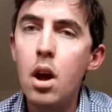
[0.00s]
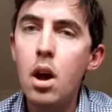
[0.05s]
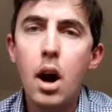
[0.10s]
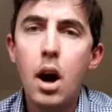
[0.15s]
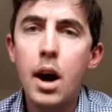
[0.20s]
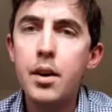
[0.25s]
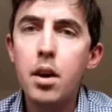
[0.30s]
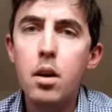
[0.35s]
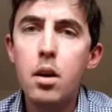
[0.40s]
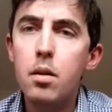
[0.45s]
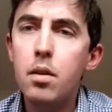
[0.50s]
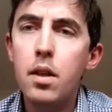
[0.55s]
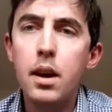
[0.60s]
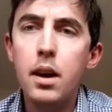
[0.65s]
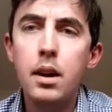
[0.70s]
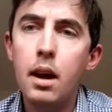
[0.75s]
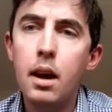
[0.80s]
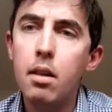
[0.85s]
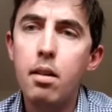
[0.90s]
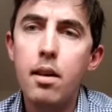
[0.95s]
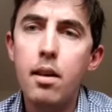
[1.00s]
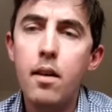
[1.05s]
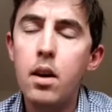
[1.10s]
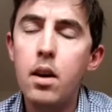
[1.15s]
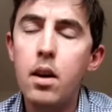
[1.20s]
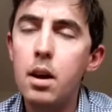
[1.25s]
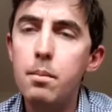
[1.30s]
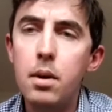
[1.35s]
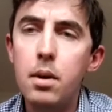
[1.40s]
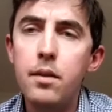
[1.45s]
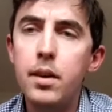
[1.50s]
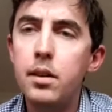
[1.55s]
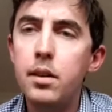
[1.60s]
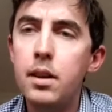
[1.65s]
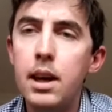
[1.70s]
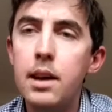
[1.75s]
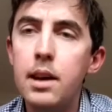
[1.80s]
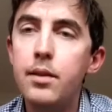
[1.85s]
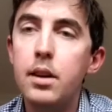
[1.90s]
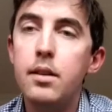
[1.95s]
I don't think necessarily moving to
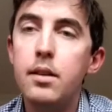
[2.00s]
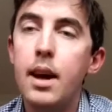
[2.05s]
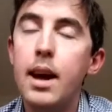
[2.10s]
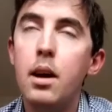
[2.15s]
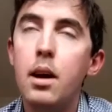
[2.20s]
Evotec